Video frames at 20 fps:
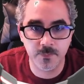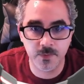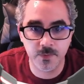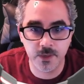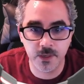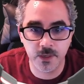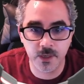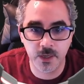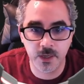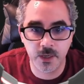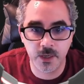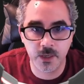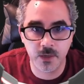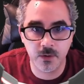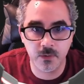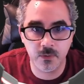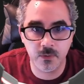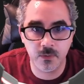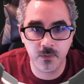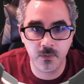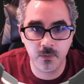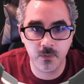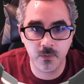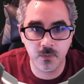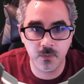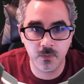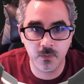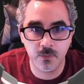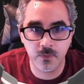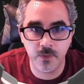Then I
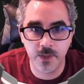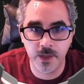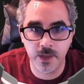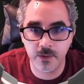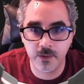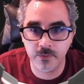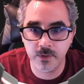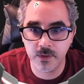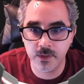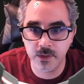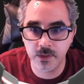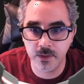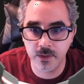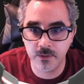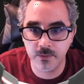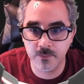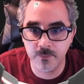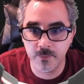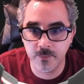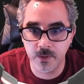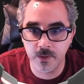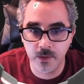go down here.